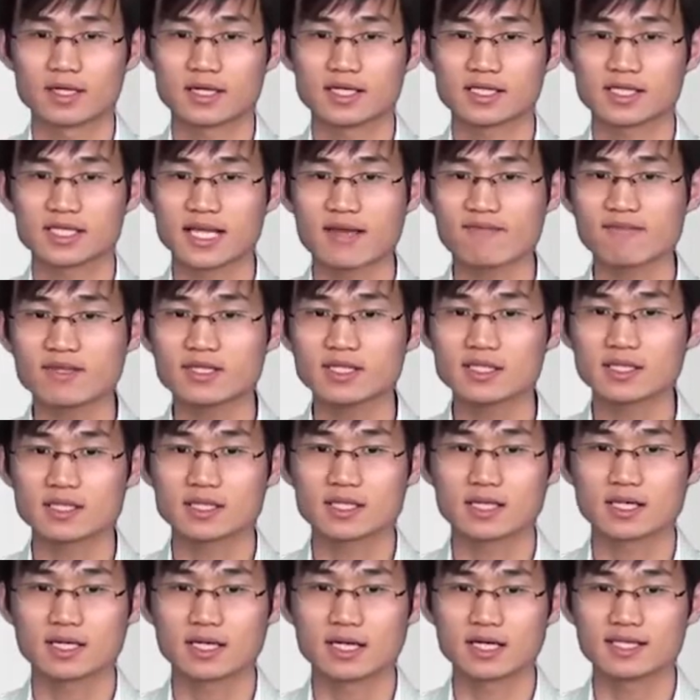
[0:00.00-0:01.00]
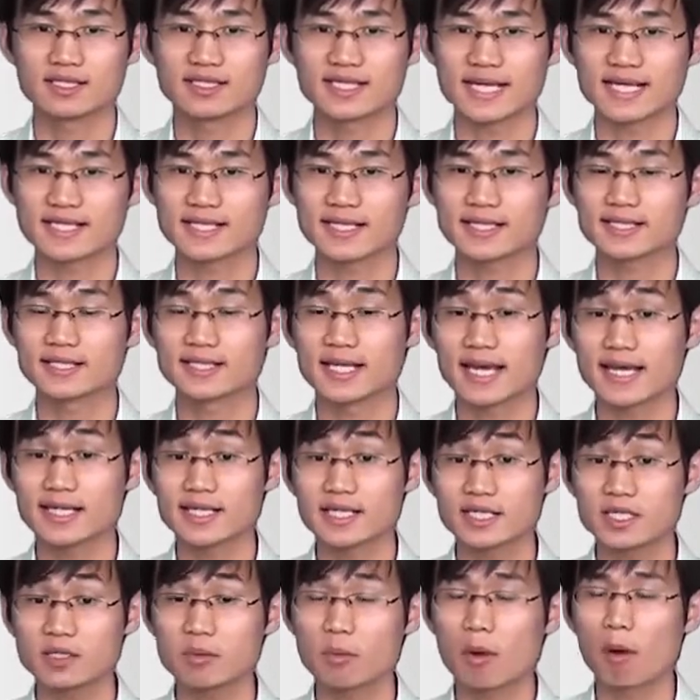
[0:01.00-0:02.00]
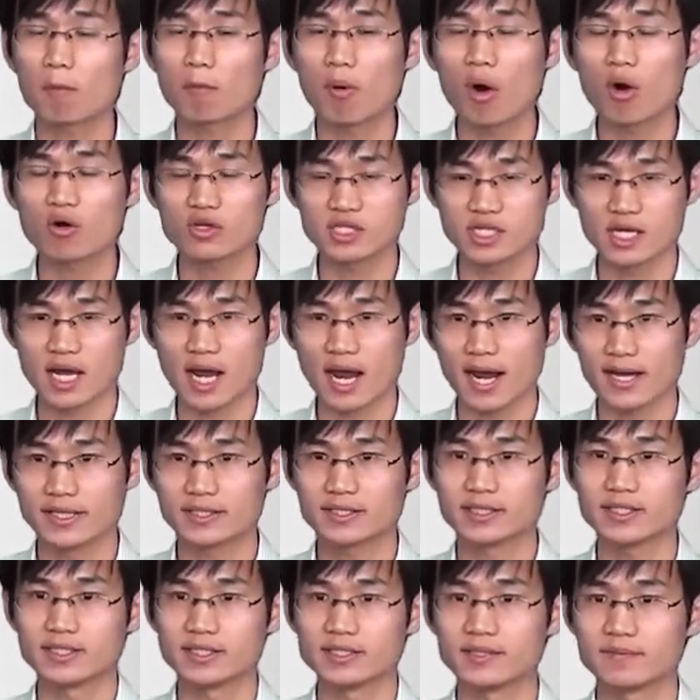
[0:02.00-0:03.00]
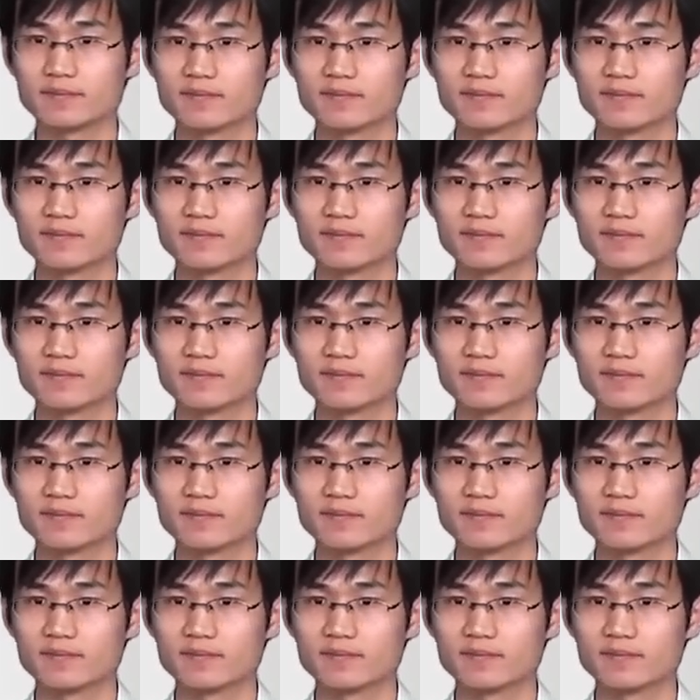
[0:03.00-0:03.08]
Sixth, designated port ID.